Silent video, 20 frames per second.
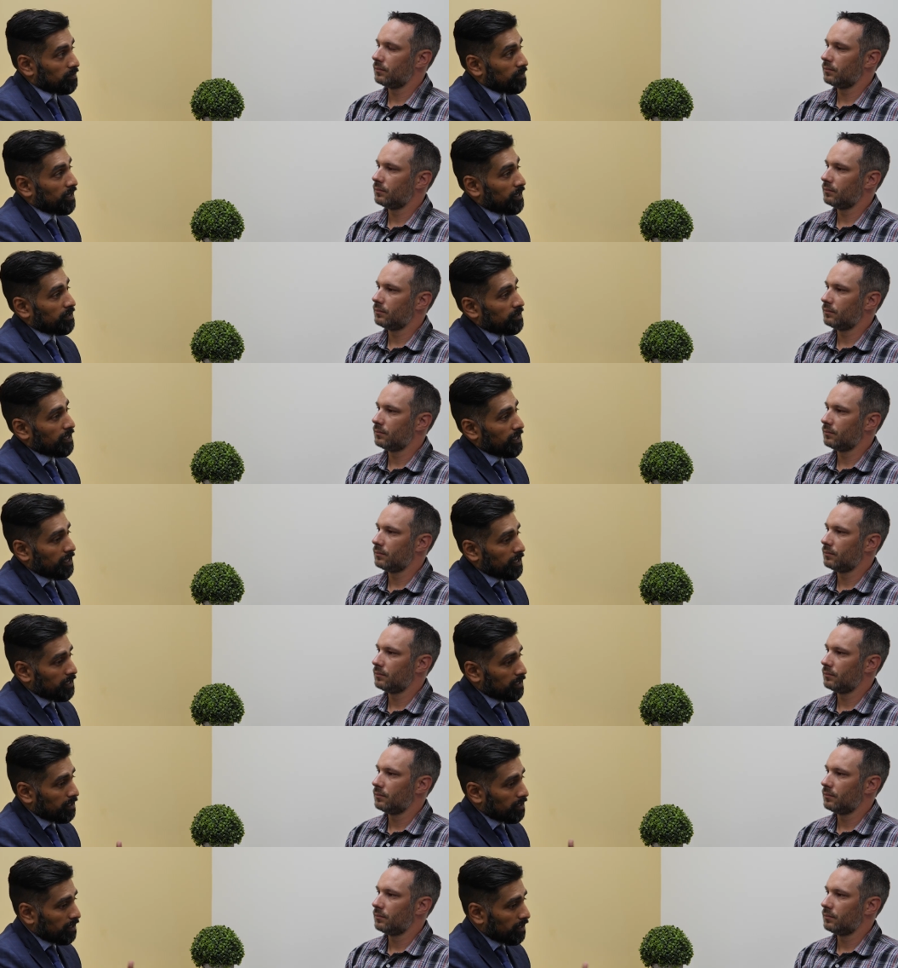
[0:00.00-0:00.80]
Speaker 1: that
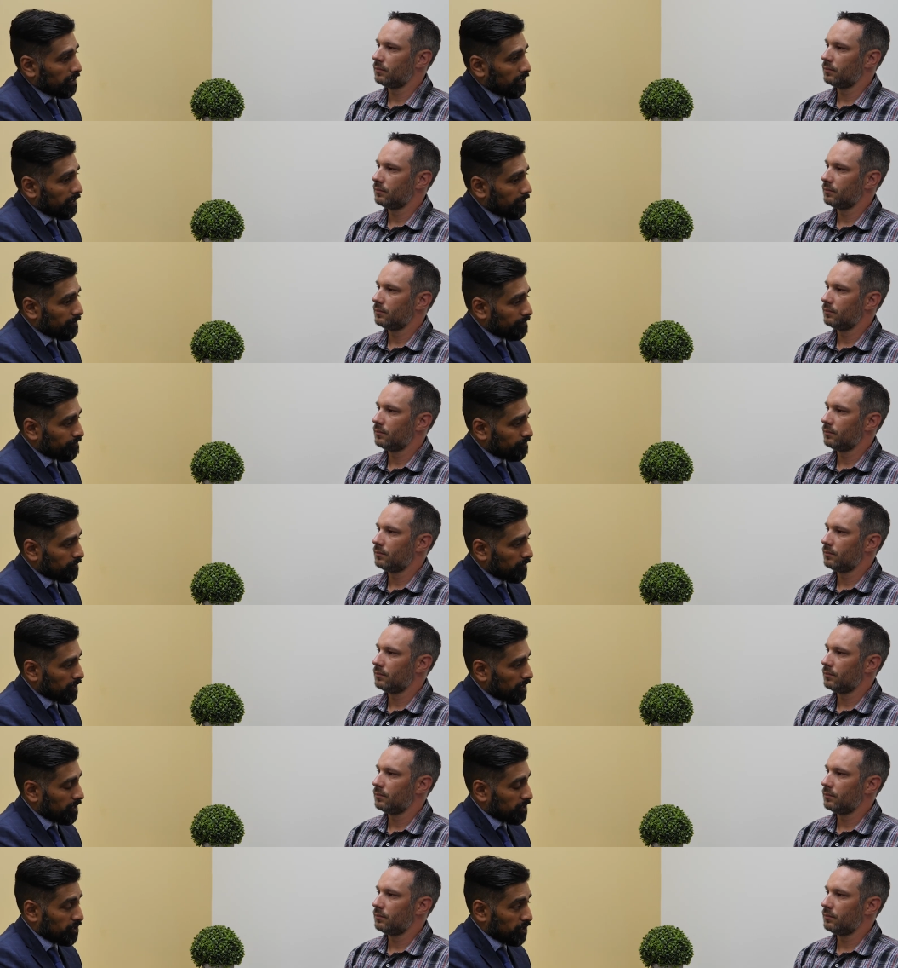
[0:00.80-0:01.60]
a, um,
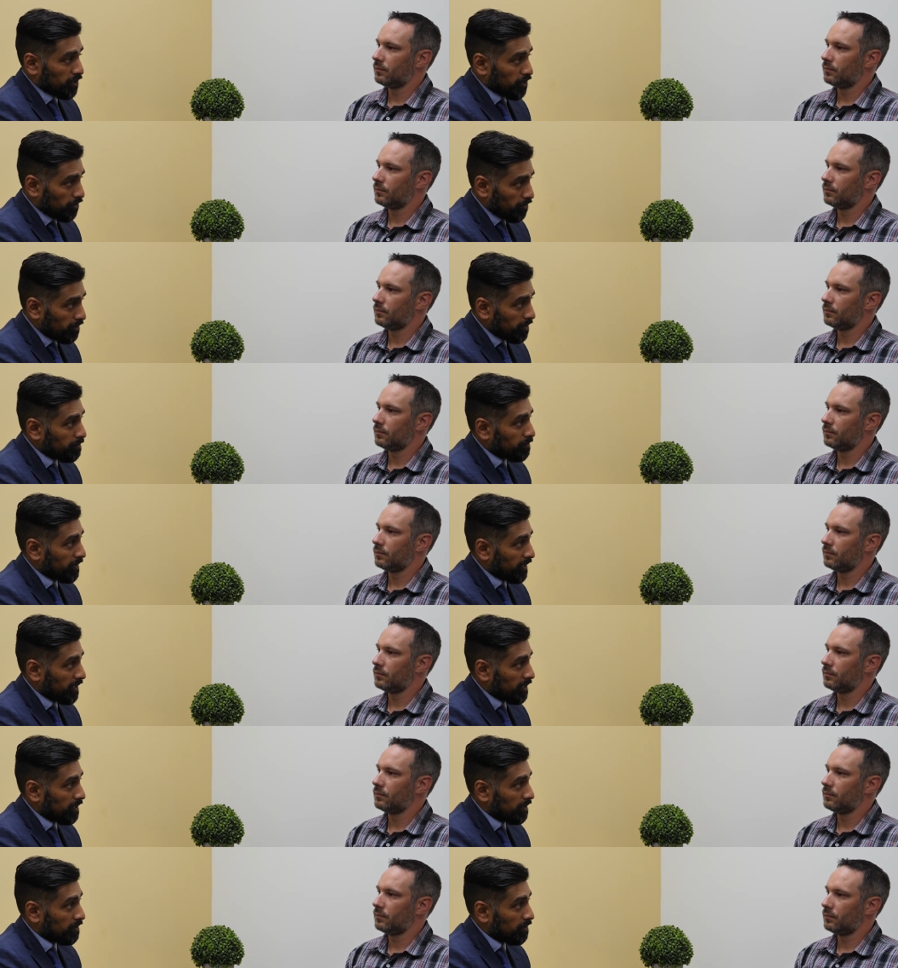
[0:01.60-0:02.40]
a security
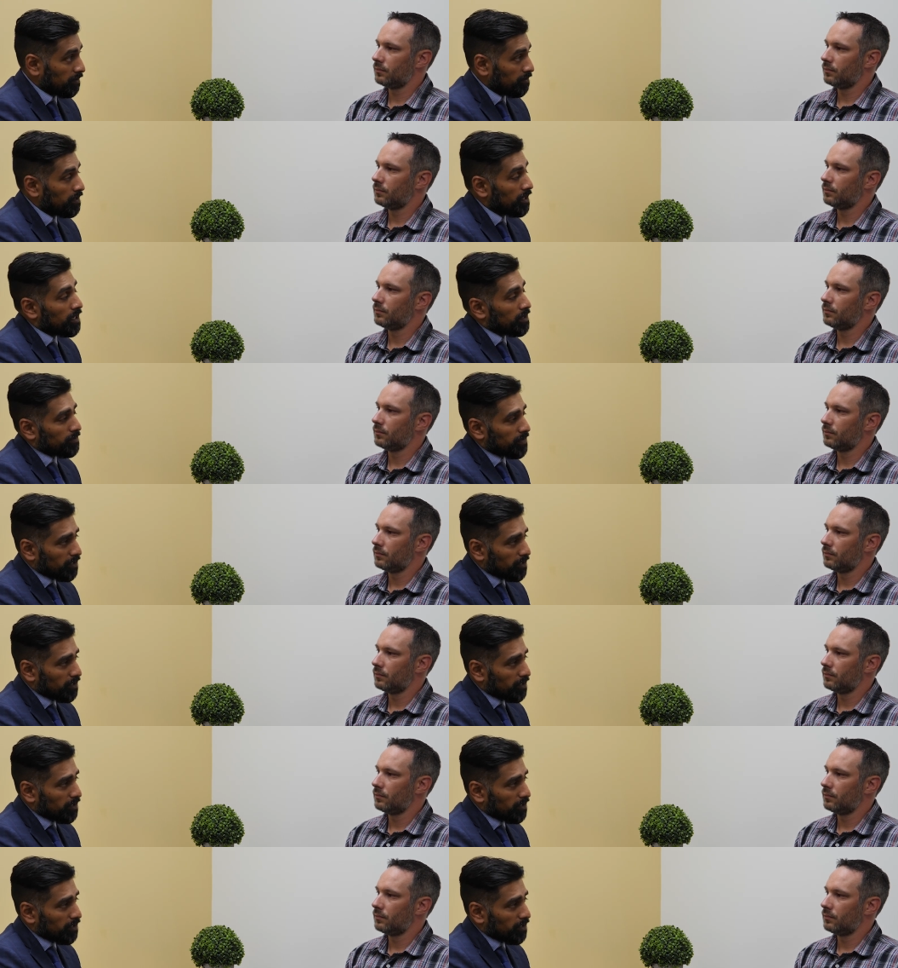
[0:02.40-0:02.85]
play can do,